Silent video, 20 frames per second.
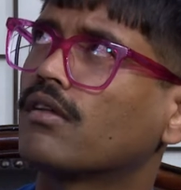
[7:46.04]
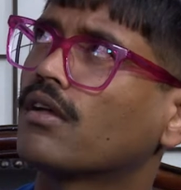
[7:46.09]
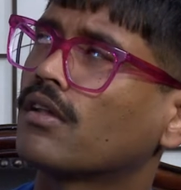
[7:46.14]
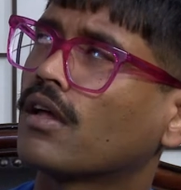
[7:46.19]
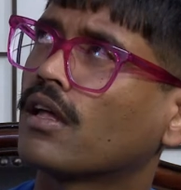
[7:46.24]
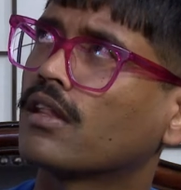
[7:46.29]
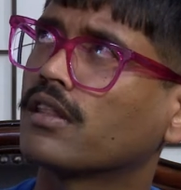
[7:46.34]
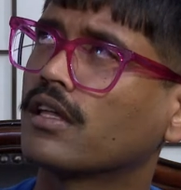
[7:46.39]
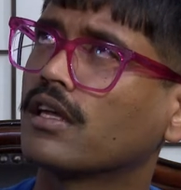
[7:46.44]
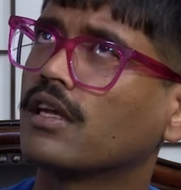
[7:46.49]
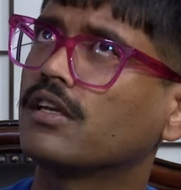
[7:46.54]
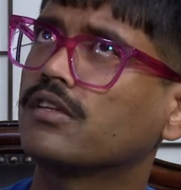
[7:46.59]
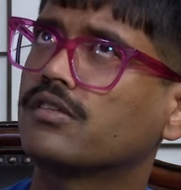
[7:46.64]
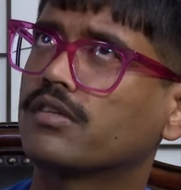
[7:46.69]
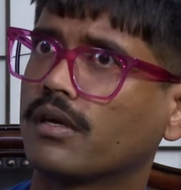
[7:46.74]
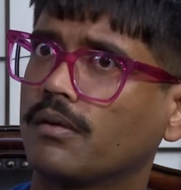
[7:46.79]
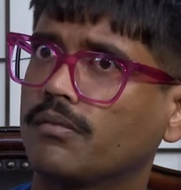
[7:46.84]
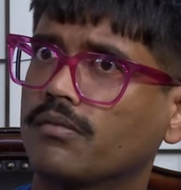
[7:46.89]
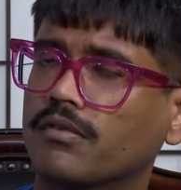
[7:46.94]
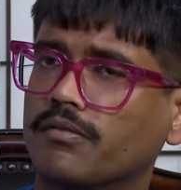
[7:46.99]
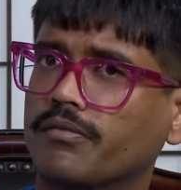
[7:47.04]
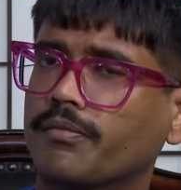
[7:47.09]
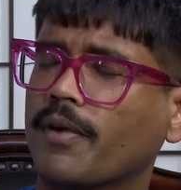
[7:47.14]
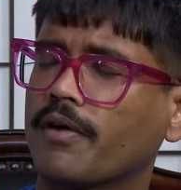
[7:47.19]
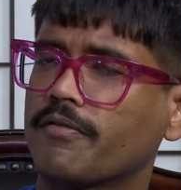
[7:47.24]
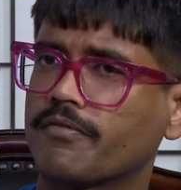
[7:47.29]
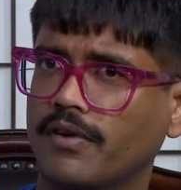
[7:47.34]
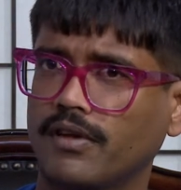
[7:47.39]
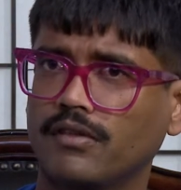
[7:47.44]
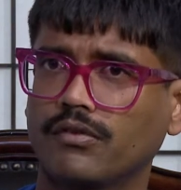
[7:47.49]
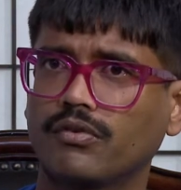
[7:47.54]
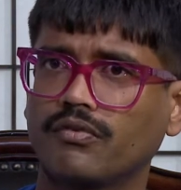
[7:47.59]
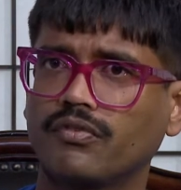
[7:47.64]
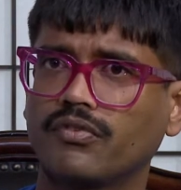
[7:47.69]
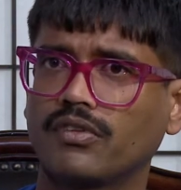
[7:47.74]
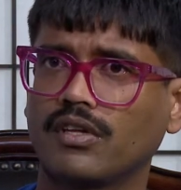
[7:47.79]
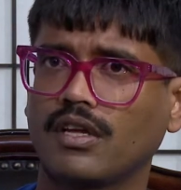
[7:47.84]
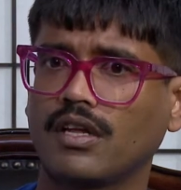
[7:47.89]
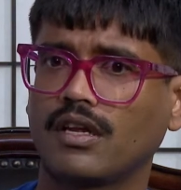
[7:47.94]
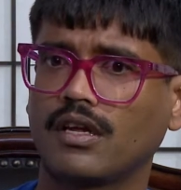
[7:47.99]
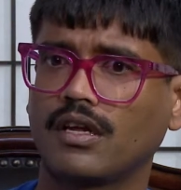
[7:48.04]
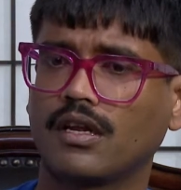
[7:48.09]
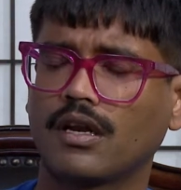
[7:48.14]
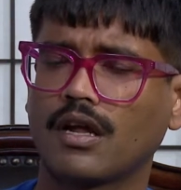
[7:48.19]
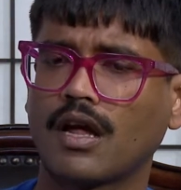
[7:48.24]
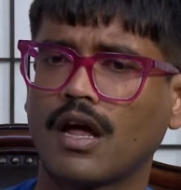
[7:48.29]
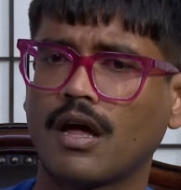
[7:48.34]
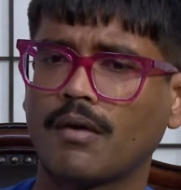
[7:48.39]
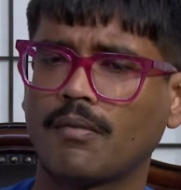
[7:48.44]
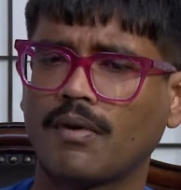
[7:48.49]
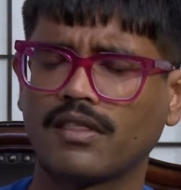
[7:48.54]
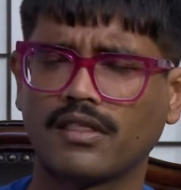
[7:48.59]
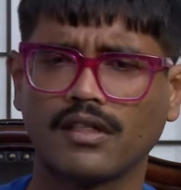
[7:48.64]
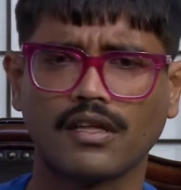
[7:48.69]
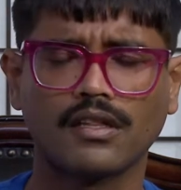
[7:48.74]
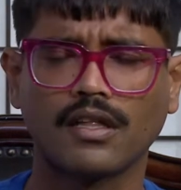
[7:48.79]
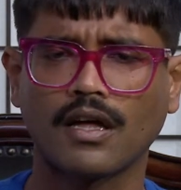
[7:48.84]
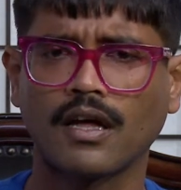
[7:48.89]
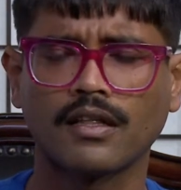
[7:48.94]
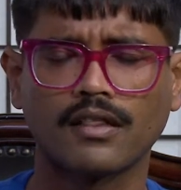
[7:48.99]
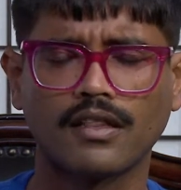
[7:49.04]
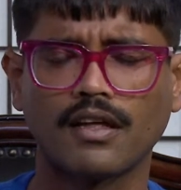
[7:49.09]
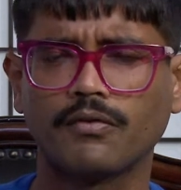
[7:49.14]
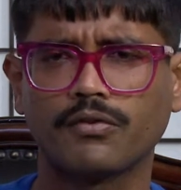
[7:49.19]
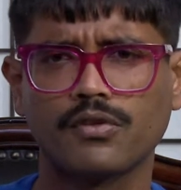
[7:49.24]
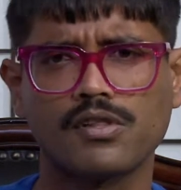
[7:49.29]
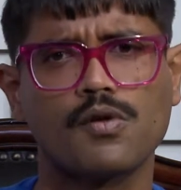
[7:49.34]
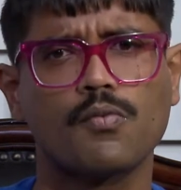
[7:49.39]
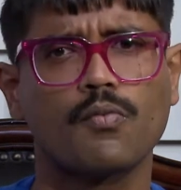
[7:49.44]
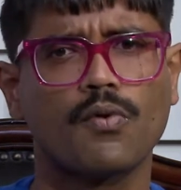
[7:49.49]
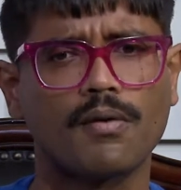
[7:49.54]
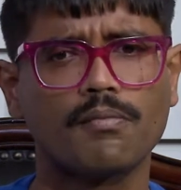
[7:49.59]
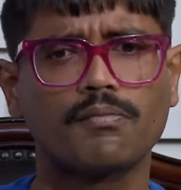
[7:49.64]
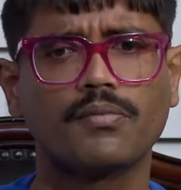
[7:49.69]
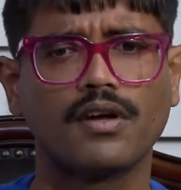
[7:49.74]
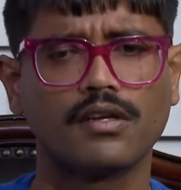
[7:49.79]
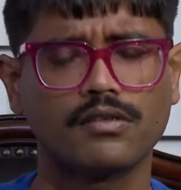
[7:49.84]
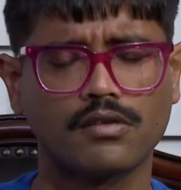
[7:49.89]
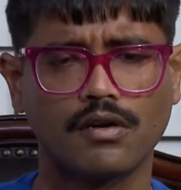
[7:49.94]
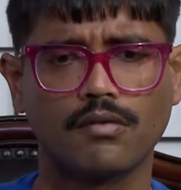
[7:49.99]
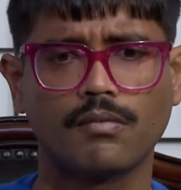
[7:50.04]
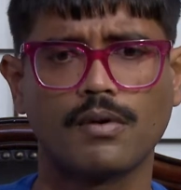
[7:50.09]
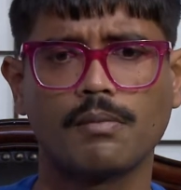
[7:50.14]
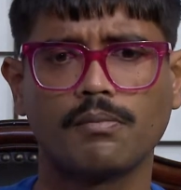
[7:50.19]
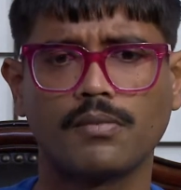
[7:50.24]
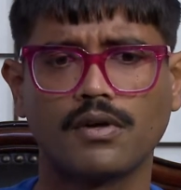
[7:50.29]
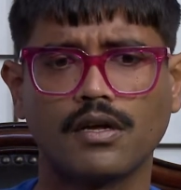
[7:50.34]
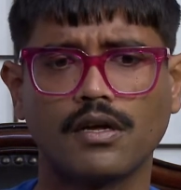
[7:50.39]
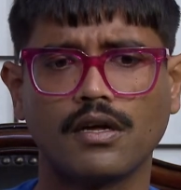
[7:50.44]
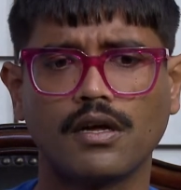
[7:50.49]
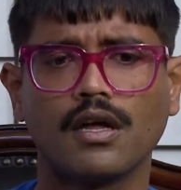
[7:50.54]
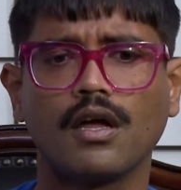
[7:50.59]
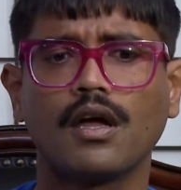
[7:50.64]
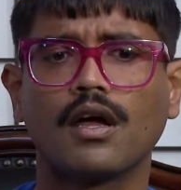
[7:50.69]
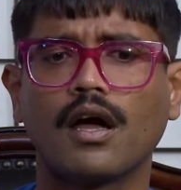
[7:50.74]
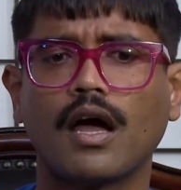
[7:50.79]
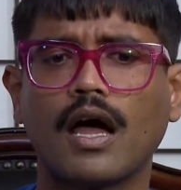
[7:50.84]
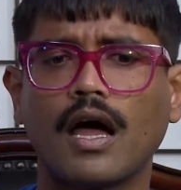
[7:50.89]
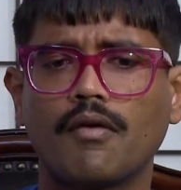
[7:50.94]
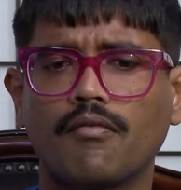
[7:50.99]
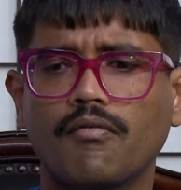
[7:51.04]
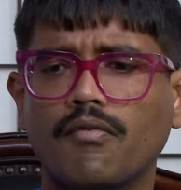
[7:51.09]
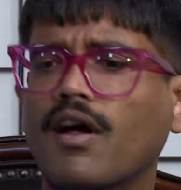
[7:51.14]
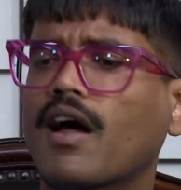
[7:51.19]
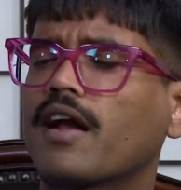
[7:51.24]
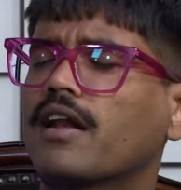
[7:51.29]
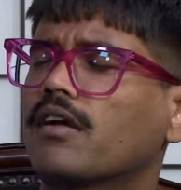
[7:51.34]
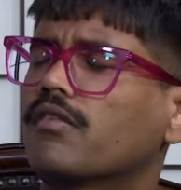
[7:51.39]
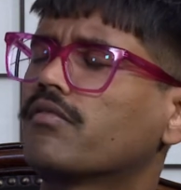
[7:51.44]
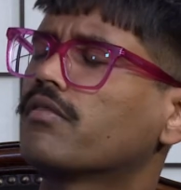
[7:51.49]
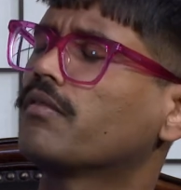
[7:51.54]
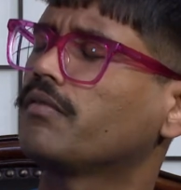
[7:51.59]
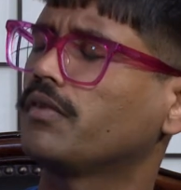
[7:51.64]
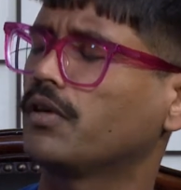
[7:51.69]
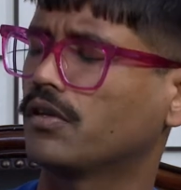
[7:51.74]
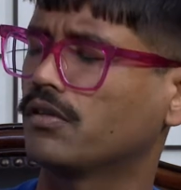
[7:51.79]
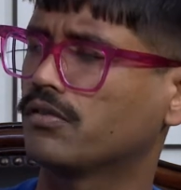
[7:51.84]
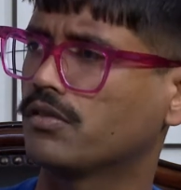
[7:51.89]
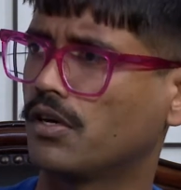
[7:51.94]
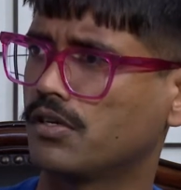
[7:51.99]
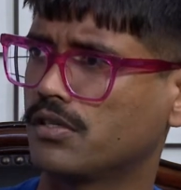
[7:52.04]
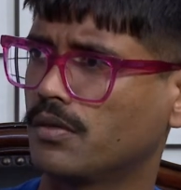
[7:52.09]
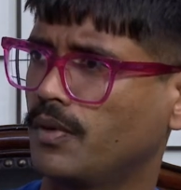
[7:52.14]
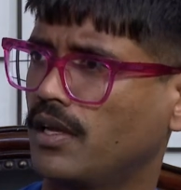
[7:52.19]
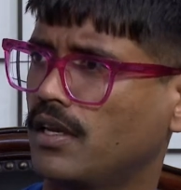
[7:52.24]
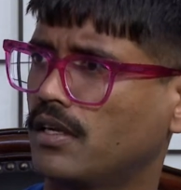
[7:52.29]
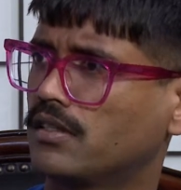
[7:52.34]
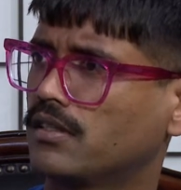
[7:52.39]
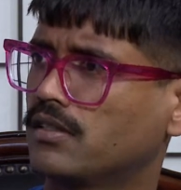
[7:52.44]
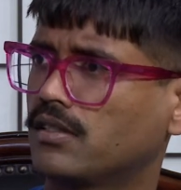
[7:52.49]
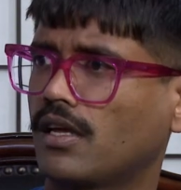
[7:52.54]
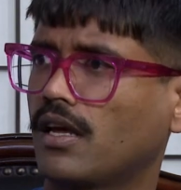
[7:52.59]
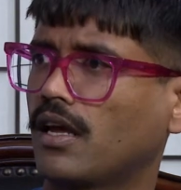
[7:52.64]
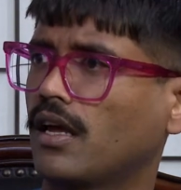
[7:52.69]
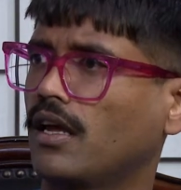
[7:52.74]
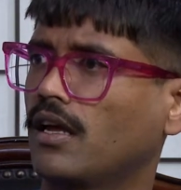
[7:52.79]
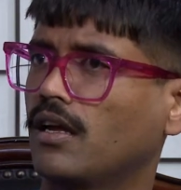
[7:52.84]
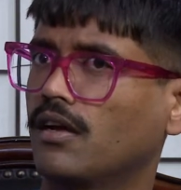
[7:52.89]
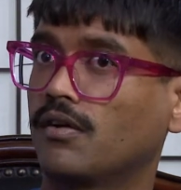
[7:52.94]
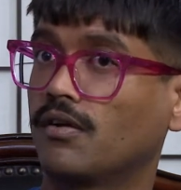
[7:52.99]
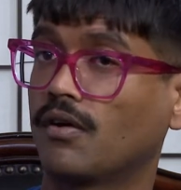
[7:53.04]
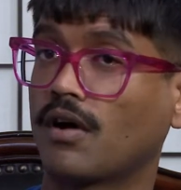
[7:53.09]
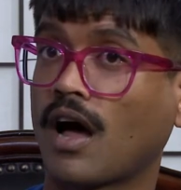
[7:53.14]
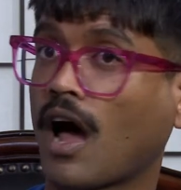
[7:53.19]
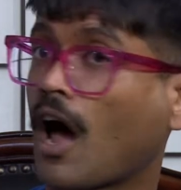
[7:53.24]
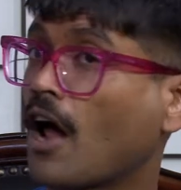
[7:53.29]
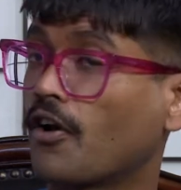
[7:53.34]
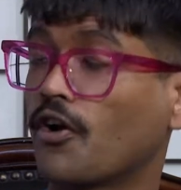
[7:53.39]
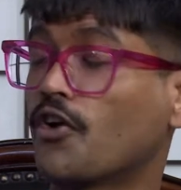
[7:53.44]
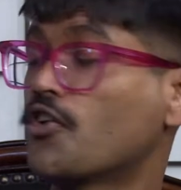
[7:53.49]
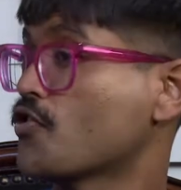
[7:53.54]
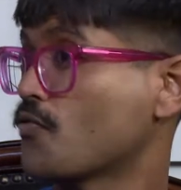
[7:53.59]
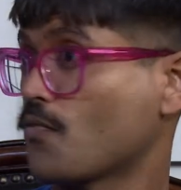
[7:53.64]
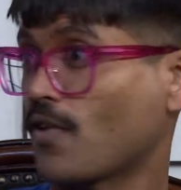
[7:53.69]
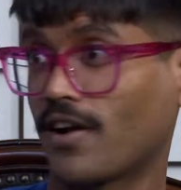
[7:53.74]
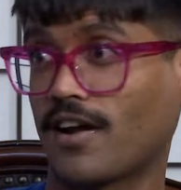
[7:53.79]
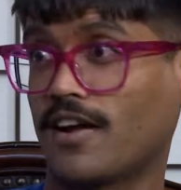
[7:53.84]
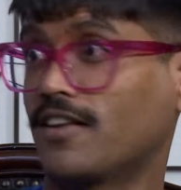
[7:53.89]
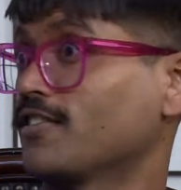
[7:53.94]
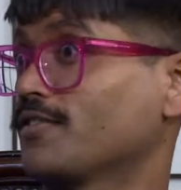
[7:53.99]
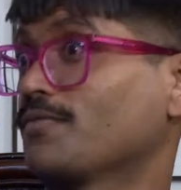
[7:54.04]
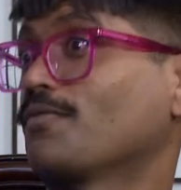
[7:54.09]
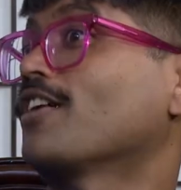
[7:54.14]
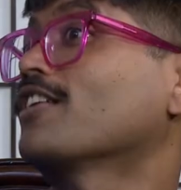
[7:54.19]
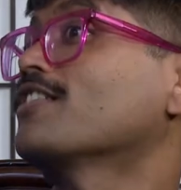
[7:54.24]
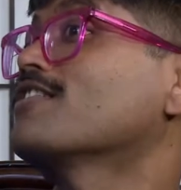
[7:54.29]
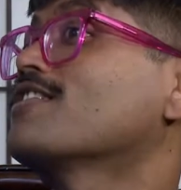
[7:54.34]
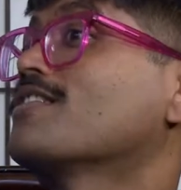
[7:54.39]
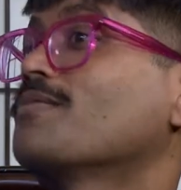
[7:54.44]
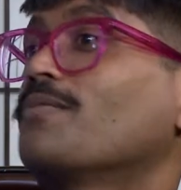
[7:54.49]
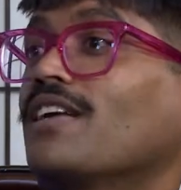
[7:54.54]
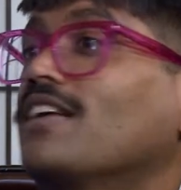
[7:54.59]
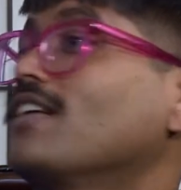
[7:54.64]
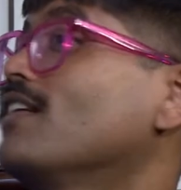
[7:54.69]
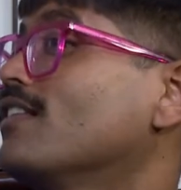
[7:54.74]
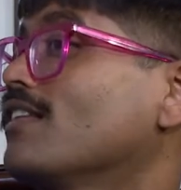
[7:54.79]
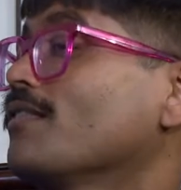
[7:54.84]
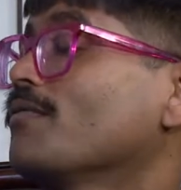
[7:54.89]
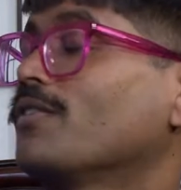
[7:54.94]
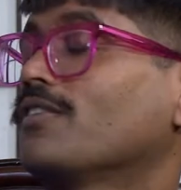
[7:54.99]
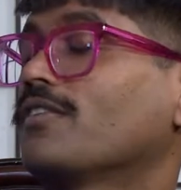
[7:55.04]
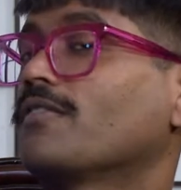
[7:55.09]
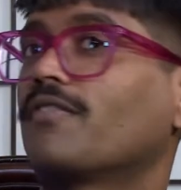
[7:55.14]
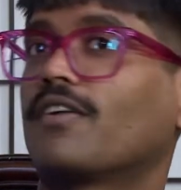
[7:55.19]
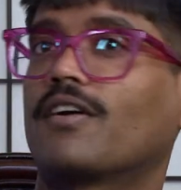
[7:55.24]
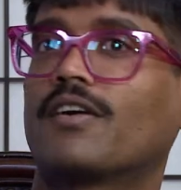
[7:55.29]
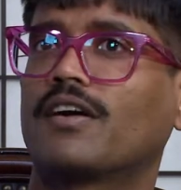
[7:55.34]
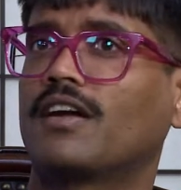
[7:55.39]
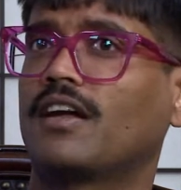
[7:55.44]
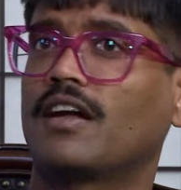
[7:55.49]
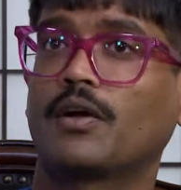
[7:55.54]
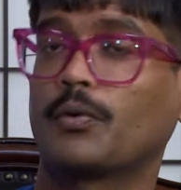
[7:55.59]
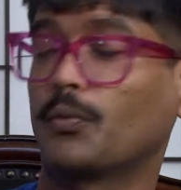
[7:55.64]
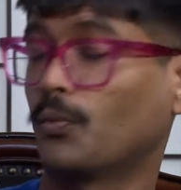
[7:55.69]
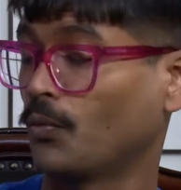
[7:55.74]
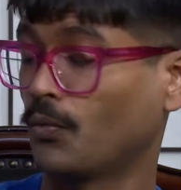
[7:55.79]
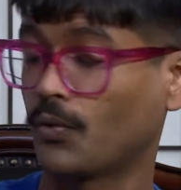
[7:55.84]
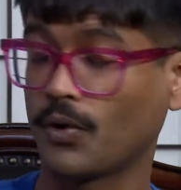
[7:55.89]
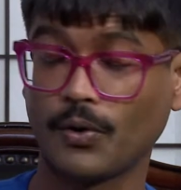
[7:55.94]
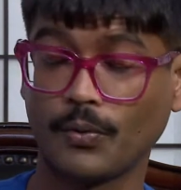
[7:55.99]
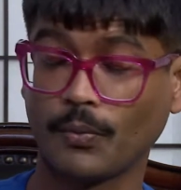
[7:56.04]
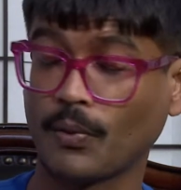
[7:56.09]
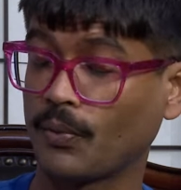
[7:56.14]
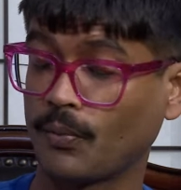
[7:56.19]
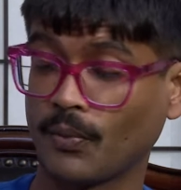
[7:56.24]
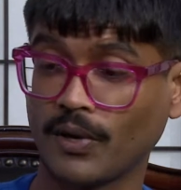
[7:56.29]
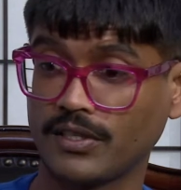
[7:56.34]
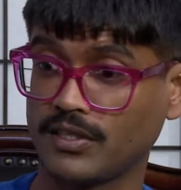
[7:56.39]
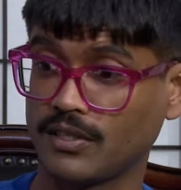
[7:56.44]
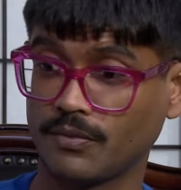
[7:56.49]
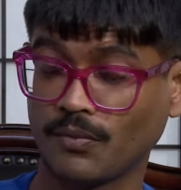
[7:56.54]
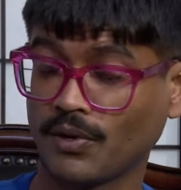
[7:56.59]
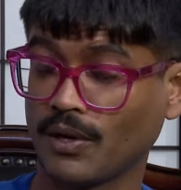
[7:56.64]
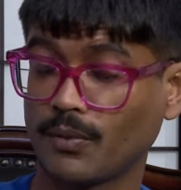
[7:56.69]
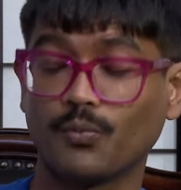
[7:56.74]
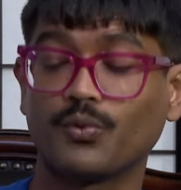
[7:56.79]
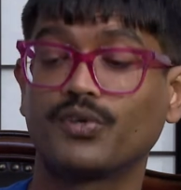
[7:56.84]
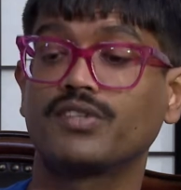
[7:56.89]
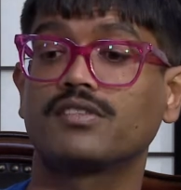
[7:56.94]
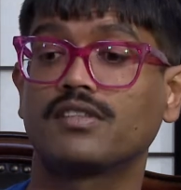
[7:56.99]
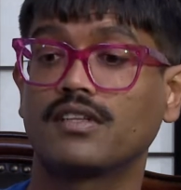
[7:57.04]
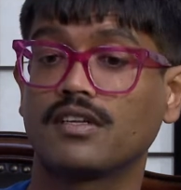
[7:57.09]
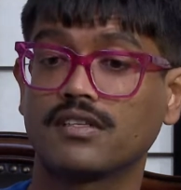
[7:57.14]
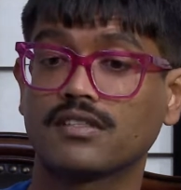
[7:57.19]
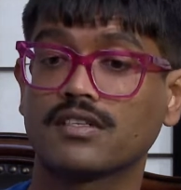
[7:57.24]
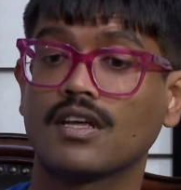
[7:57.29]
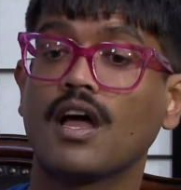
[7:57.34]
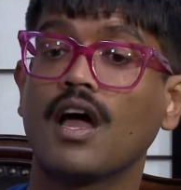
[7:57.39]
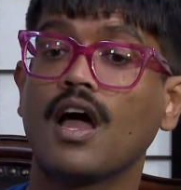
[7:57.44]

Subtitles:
I think in terms of my friends who've seen it, I think that there was only one person I remember writing a review on social media just saying, I don't know what I just watched, because it was a very, whoa, what was this?